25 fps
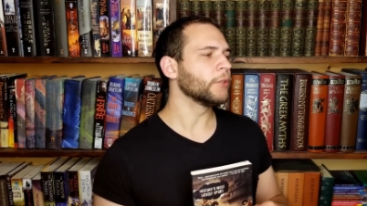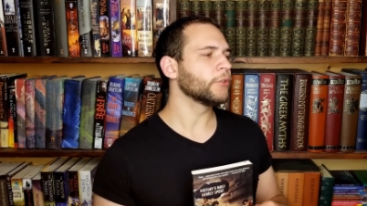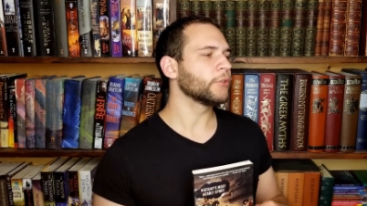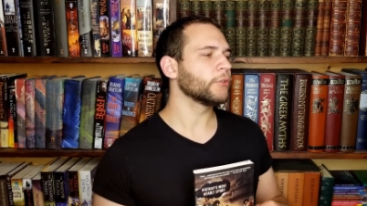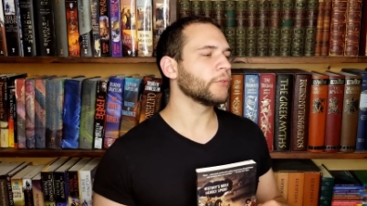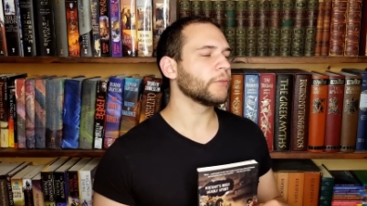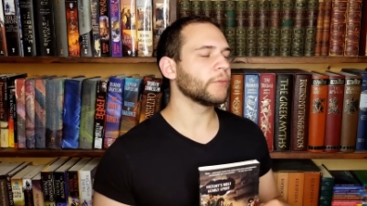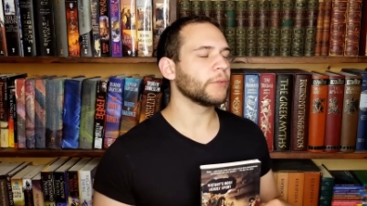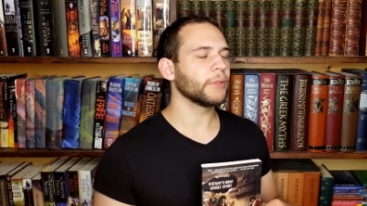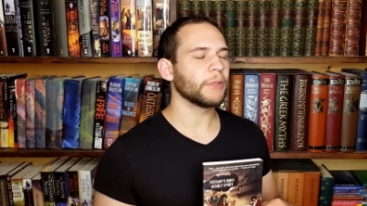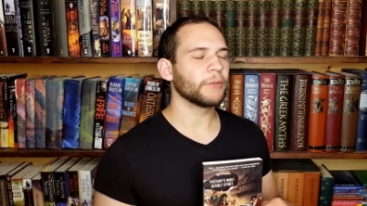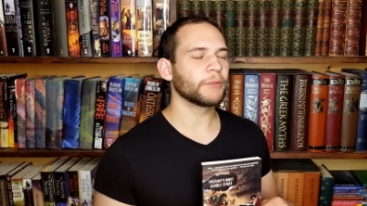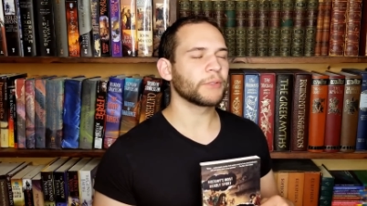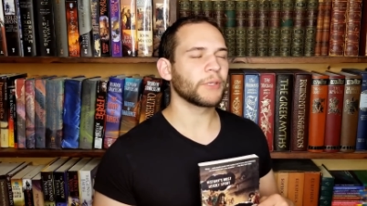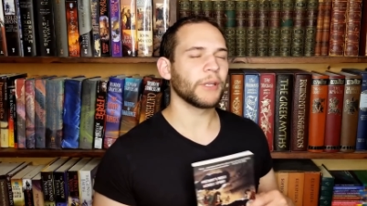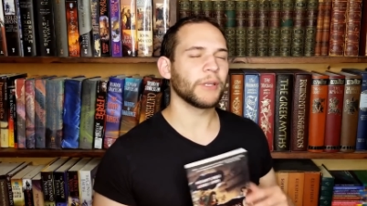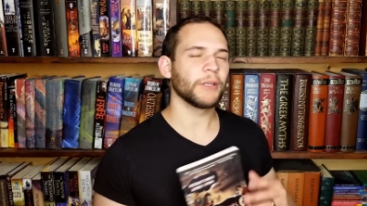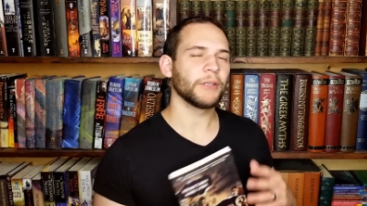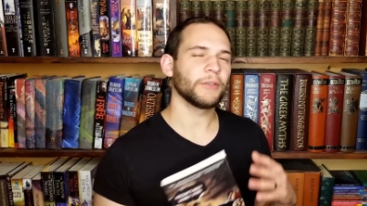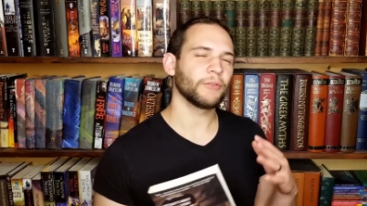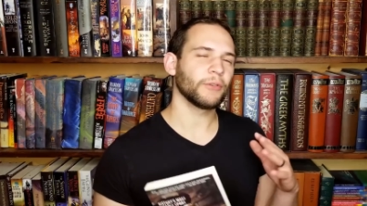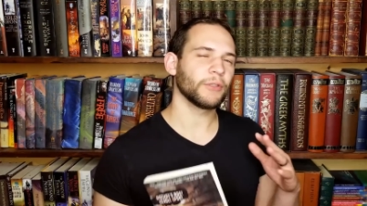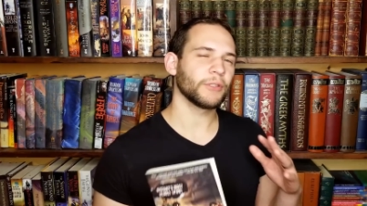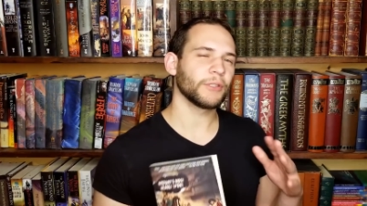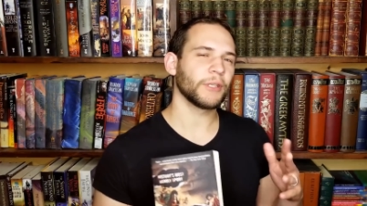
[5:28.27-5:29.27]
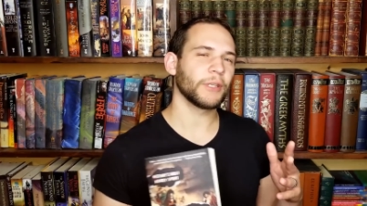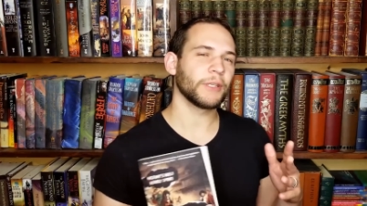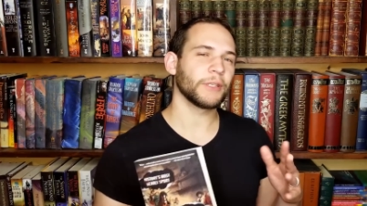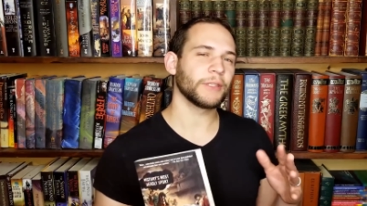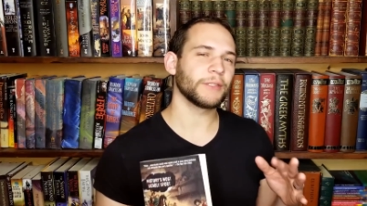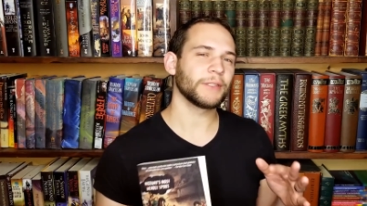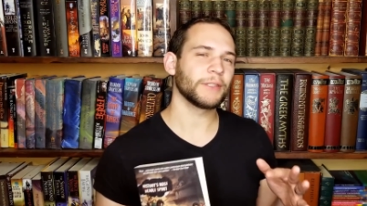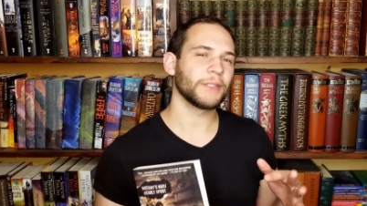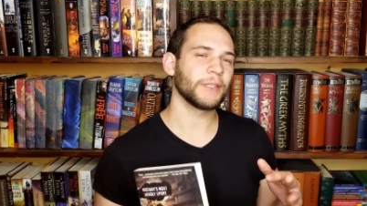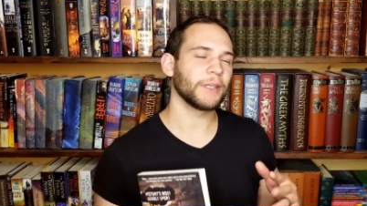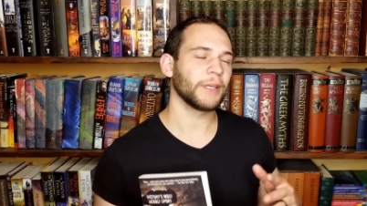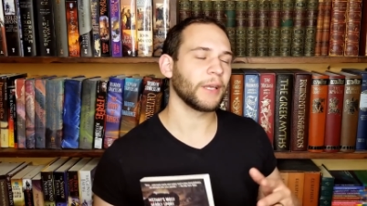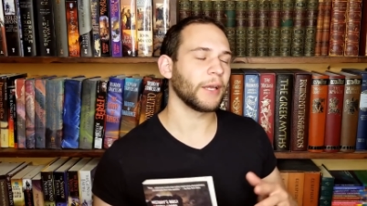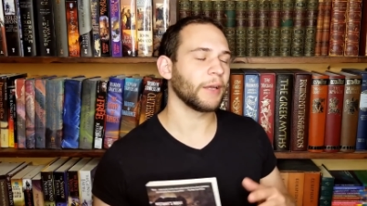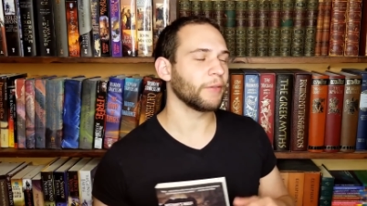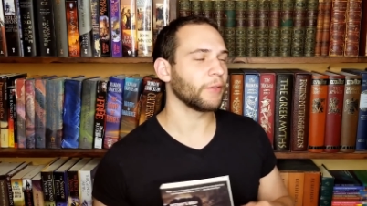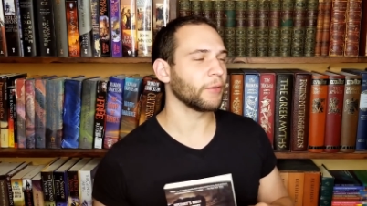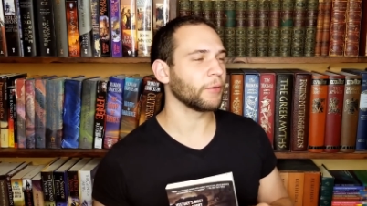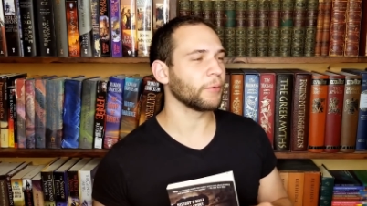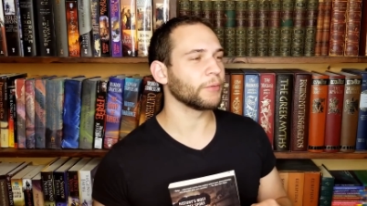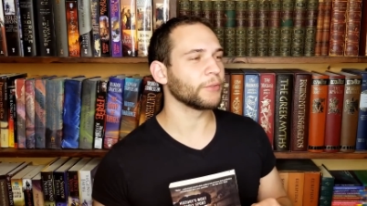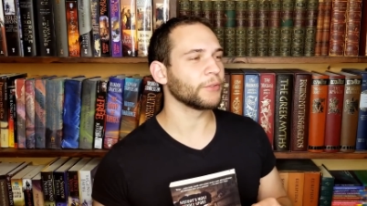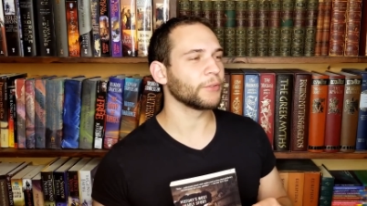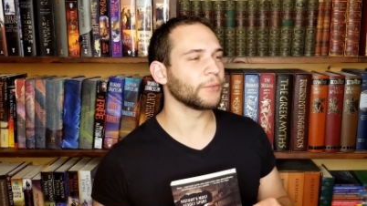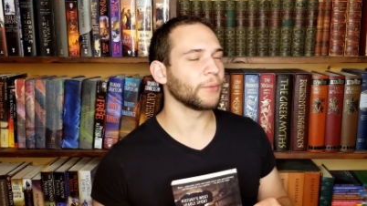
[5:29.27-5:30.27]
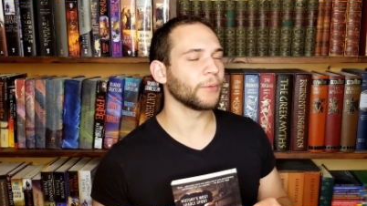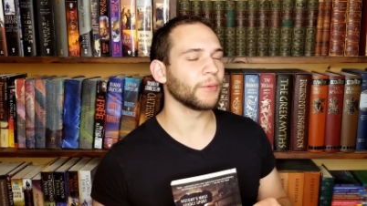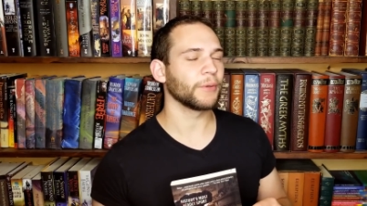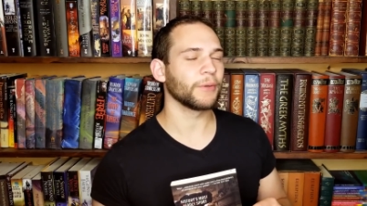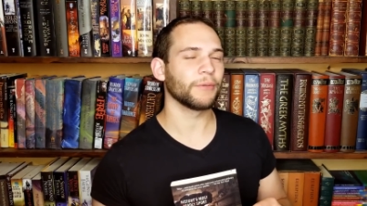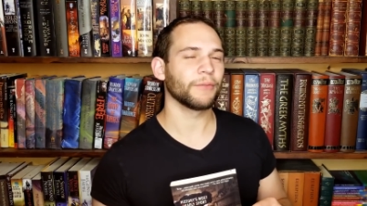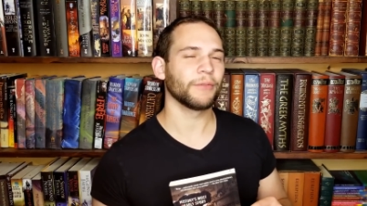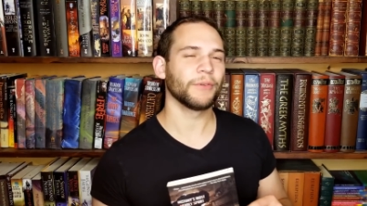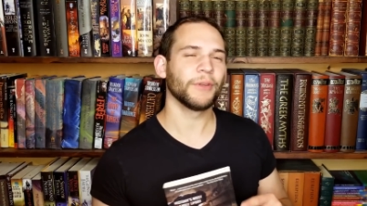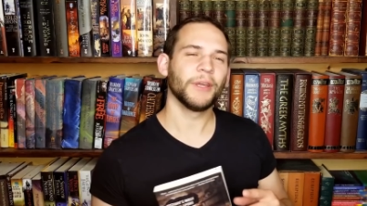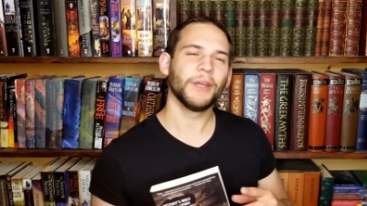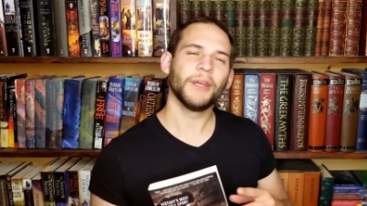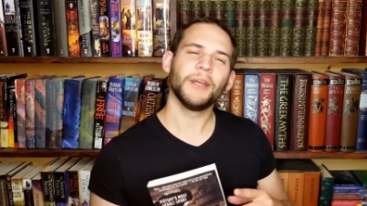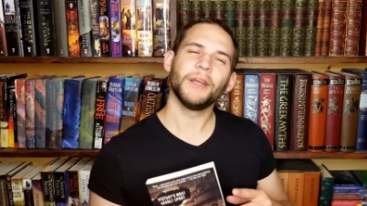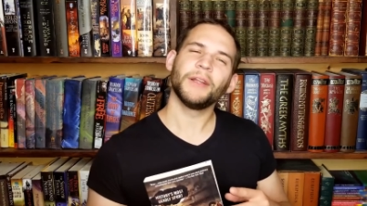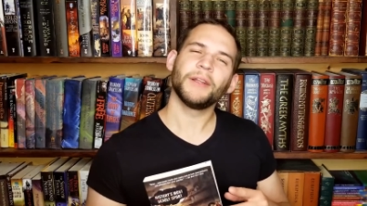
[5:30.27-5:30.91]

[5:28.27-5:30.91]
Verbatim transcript: So it was kind of interesting seeing how there was sort of